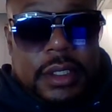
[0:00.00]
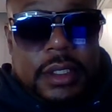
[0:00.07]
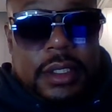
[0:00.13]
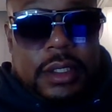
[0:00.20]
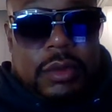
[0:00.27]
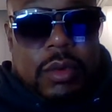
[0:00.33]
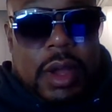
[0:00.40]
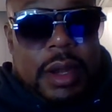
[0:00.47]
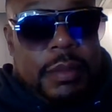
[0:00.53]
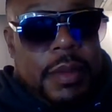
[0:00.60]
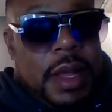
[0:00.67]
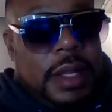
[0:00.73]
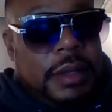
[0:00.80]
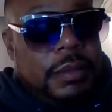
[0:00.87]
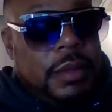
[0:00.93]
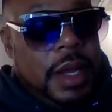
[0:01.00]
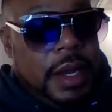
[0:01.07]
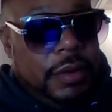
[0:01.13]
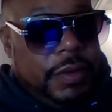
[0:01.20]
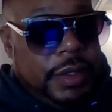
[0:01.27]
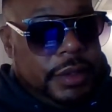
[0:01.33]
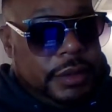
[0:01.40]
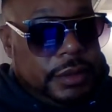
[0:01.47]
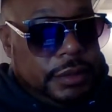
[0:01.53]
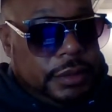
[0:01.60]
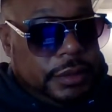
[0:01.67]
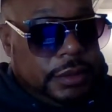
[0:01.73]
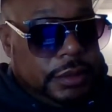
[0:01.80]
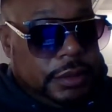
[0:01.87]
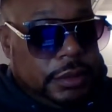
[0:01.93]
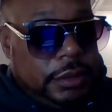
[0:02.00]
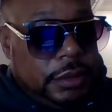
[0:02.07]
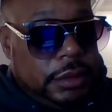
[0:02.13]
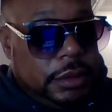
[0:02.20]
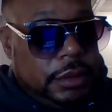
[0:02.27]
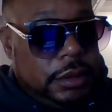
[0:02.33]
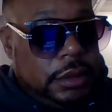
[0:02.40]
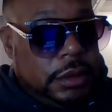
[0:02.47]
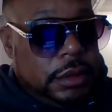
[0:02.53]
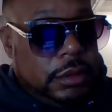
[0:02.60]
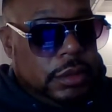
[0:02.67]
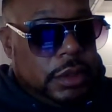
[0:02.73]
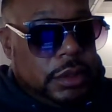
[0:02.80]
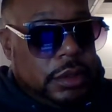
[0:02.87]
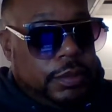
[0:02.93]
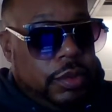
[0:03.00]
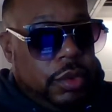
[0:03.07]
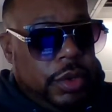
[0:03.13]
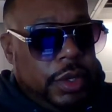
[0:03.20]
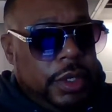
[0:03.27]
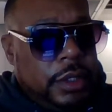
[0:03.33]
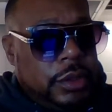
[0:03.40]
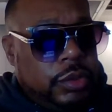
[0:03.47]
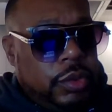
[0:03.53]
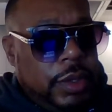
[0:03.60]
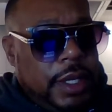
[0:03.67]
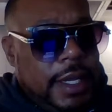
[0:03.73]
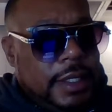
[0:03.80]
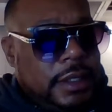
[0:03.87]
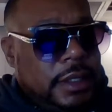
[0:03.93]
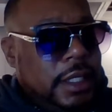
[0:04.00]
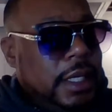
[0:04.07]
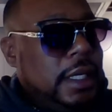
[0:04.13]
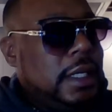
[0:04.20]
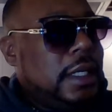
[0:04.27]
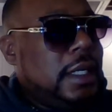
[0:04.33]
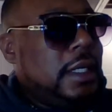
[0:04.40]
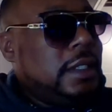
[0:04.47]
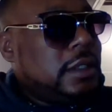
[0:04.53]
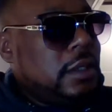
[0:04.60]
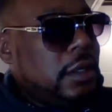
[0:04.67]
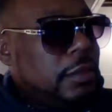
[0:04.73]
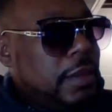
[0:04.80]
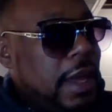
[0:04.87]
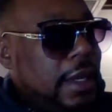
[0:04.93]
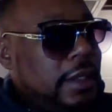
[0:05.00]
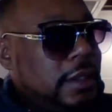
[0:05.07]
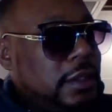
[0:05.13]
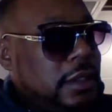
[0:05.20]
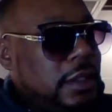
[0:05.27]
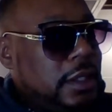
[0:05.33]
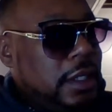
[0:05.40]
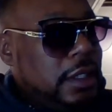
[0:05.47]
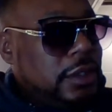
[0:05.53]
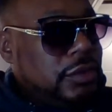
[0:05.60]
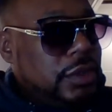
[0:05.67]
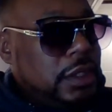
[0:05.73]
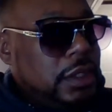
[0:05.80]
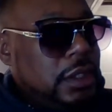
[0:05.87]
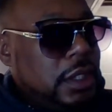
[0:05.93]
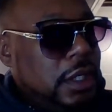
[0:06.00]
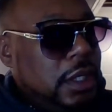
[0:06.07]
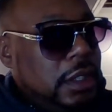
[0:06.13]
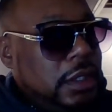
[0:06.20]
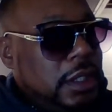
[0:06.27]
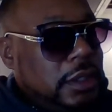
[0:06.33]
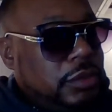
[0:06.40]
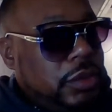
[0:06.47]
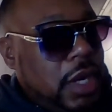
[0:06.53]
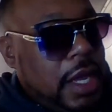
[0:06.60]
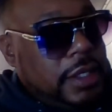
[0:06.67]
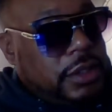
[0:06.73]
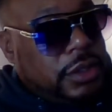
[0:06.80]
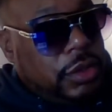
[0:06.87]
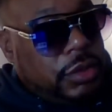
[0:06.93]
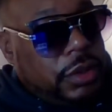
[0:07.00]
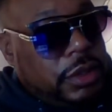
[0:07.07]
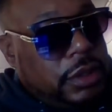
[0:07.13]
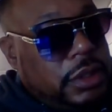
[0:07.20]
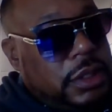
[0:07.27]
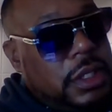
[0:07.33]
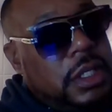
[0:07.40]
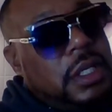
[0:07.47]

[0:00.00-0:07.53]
Guatemalan migrant who was deported in 2018, and then he snuck back into the country. That's what ICE told us.